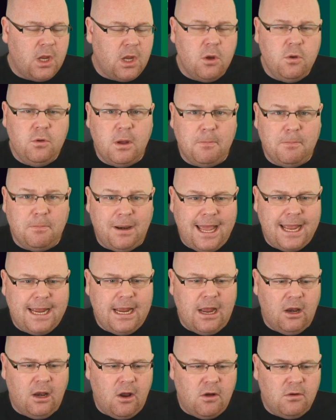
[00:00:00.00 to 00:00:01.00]
who can play
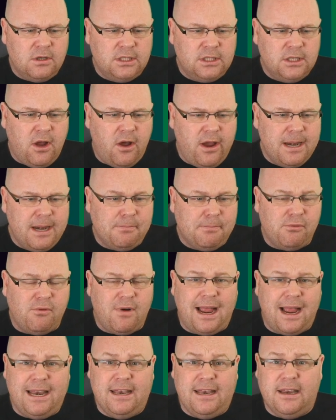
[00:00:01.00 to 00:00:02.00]
alongside
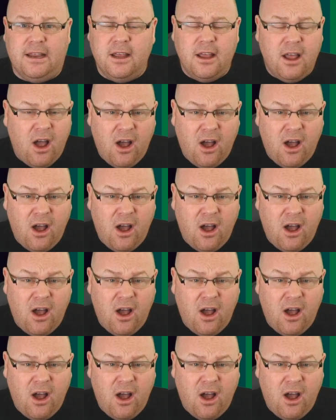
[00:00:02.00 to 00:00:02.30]
Bratton.